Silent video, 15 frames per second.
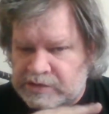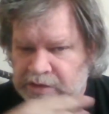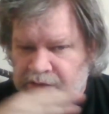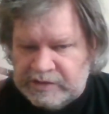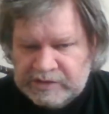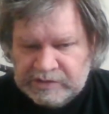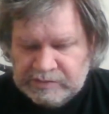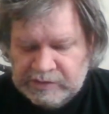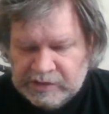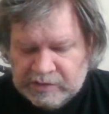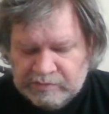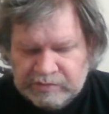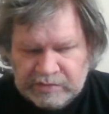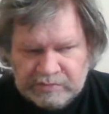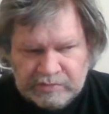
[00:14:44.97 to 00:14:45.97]
so it's you know
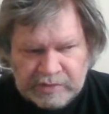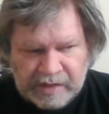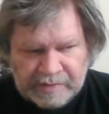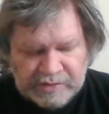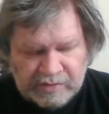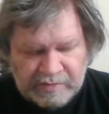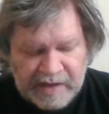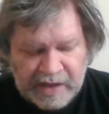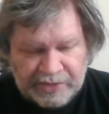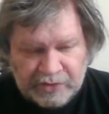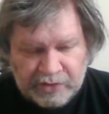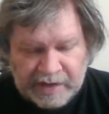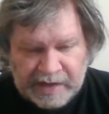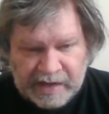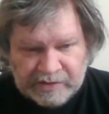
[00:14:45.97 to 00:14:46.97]
comes to about
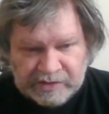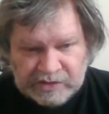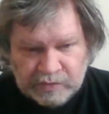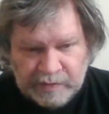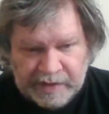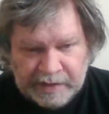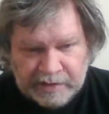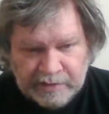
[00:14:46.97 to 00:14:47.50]
30 hours a week.